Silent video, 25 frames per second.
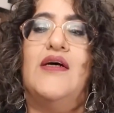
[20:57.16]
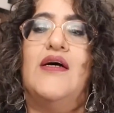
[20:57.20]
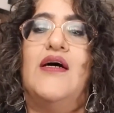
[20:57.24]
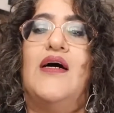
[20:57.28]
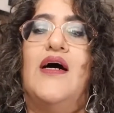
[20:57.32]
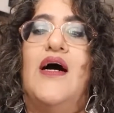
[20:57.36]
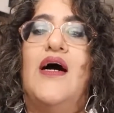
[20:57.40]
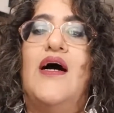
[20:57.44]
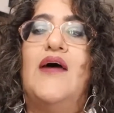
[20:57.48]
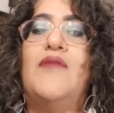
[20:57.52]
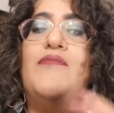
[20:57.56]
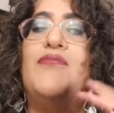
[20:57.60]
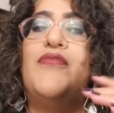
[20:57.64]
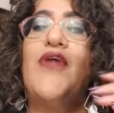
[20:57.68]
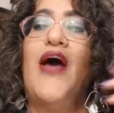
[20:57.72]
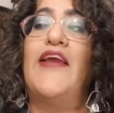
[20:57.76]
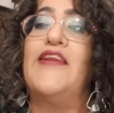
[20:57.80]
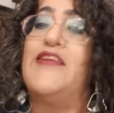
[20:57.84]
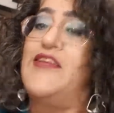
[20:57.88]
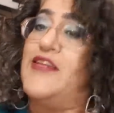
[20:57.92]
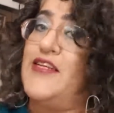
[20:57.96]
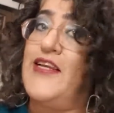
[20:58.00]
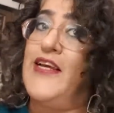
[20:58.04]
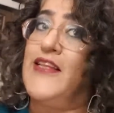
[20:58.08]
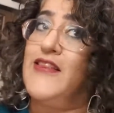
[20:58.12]
I
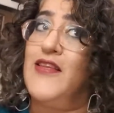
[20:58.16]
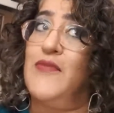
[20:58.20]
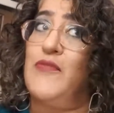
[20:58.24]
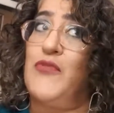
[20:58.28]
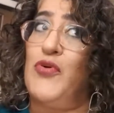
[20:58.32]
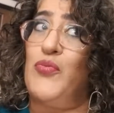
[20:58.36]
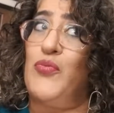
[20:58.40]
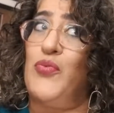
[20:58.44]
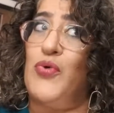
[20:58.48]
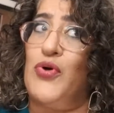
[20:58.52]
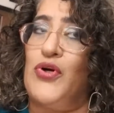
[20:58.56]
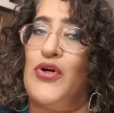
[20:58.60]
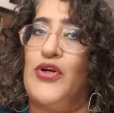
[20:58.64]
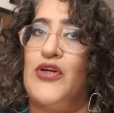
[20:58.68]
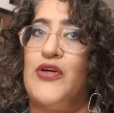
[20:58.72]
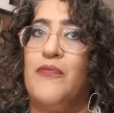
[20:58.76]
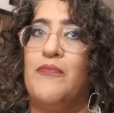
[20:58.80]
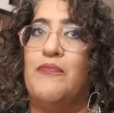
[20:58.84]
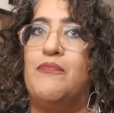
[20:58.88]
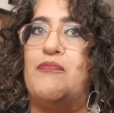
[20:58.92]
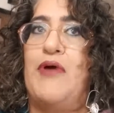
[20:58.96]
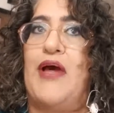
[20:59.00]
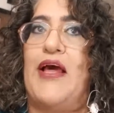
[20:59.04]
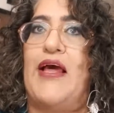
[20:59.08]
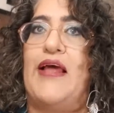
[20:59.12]
did get them to work,
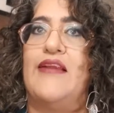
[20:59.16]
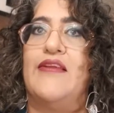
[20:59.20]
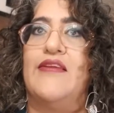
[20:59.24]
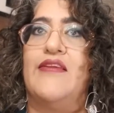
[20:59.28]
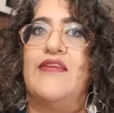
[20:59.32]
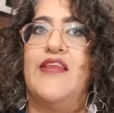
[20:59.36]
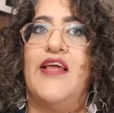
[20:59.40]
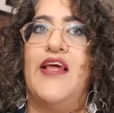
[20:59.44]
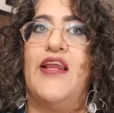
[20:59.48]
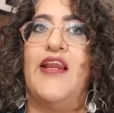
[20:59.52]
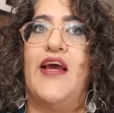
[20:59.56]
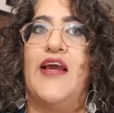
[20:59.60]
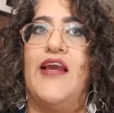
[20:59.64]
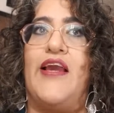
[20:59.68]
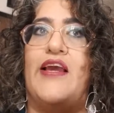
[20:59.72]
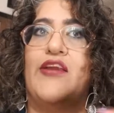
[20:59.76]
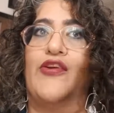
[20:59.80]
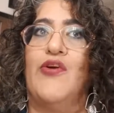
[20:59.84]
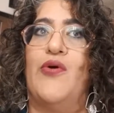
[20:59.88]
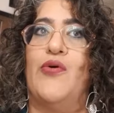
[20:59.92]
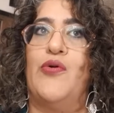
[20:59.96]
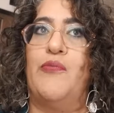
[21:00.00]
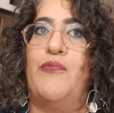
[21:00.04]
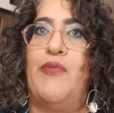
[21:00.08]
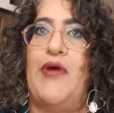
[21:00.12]
but then I had to
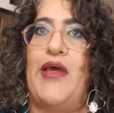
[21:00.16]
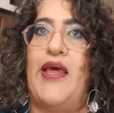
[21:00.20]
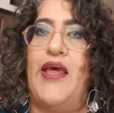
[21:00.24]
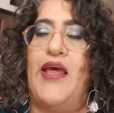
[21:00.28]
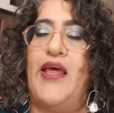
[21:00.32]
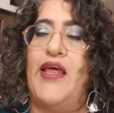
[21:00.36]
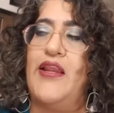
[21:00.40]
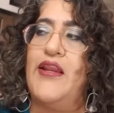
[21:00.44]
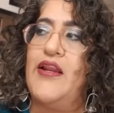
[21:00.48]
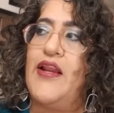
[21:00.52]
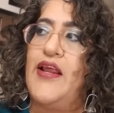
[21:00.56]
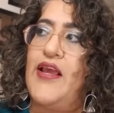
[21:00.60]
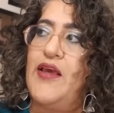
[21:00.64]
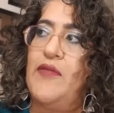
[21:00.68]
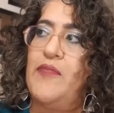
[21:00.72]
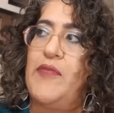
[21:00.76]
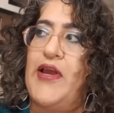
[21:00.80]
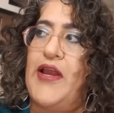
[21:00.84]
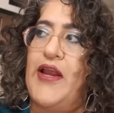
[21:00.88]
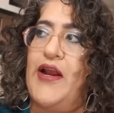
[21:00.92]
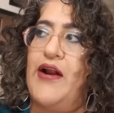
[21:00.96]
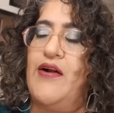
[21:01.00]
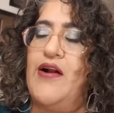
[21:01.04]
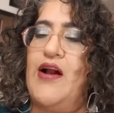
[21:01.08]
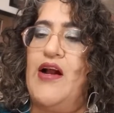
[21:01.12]
go to bed and I had my
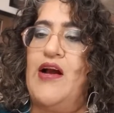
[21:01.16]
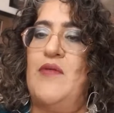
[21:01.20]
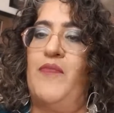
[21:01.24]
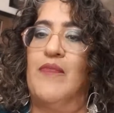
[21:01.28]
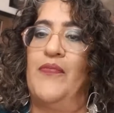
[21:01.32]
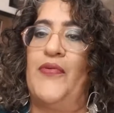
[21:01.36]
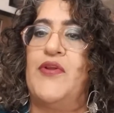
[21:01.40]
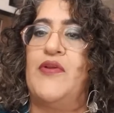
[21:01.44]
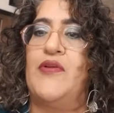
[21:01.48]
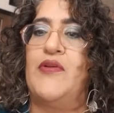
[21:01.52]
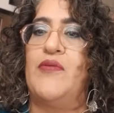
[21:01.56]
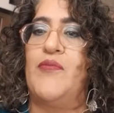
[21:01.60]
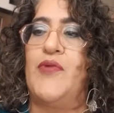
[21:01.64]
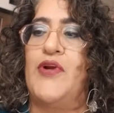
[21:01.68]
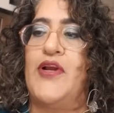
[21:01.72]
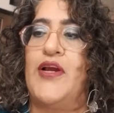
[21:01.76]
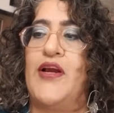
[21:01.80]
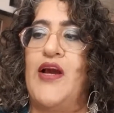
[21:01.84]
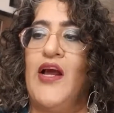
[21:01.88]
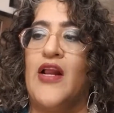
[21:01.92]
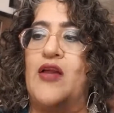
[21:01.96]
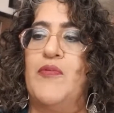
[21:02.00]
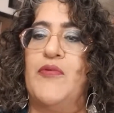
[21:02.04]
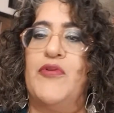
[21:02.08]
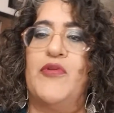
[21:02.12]
hair up, and when I
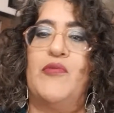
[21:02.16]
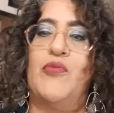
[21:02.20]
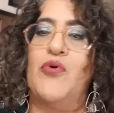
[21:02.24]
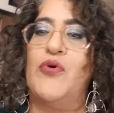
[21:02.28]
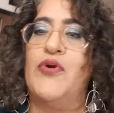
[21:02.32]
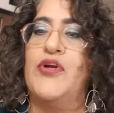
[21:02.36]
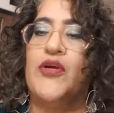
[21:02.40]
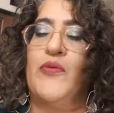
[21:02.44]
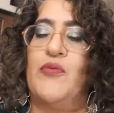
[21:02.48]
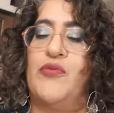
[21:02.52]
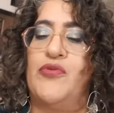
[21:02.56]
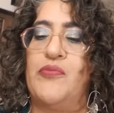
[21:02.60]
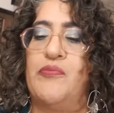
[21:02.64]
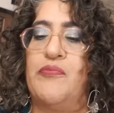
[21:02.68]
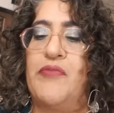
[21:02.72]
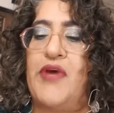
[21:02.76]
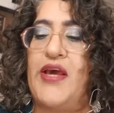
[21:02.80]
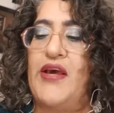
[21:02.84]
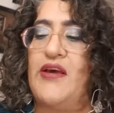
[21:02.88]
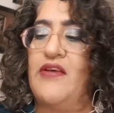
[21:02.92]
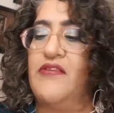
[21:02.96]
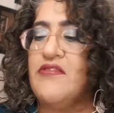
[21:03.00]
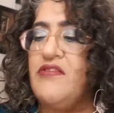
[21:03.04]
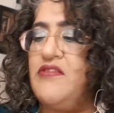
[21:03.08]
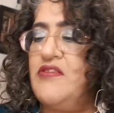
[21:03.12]
got up in the morning it was a
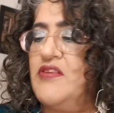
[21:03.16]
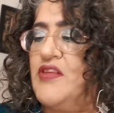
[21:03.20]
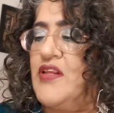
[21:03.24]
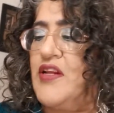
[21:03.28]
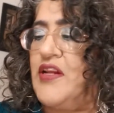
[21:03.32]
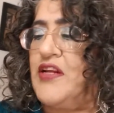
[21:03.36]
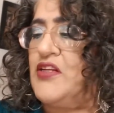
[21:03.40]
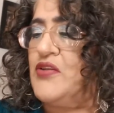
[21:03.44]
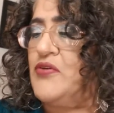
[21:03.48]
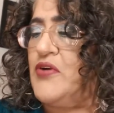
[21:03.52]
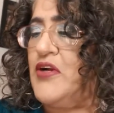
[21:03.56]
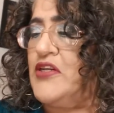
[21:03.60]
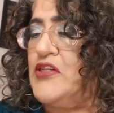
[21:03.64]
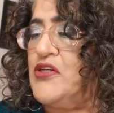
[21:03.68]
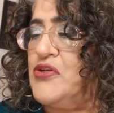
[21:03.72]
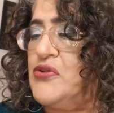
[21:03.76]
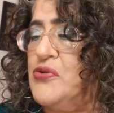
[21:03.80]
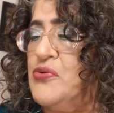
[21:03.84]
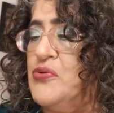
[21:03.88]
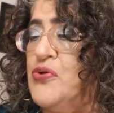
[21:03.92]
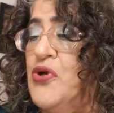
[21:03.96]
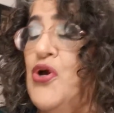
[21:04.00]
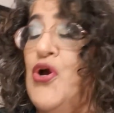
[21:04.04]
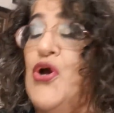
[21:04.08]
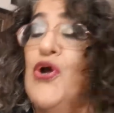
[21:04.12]
mess, and then I tried
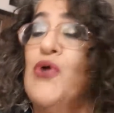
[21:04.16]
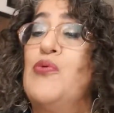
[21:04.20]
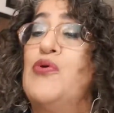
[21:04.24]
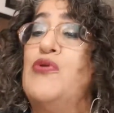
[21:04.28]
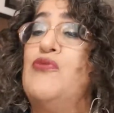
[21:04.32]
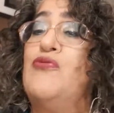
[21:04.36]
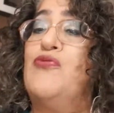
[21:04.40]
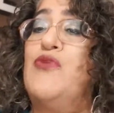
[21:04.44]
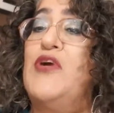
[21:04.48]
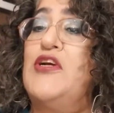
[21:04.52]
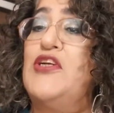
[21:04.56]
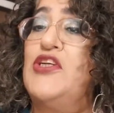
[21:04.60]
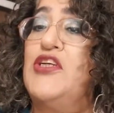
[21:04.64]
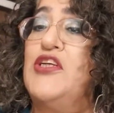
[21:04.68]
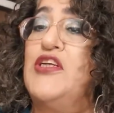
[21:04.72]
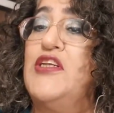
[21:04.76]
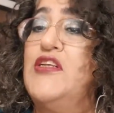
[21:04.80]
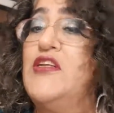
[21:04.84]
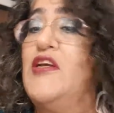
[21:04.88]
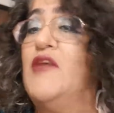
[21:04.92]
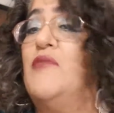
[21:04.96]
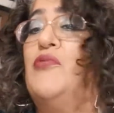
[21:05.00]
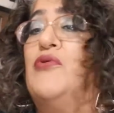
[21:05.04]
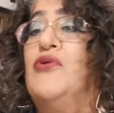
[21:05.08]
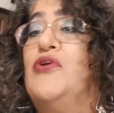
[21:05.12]
to refresh it
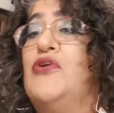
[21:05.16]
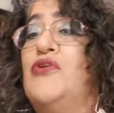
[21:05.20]
and I put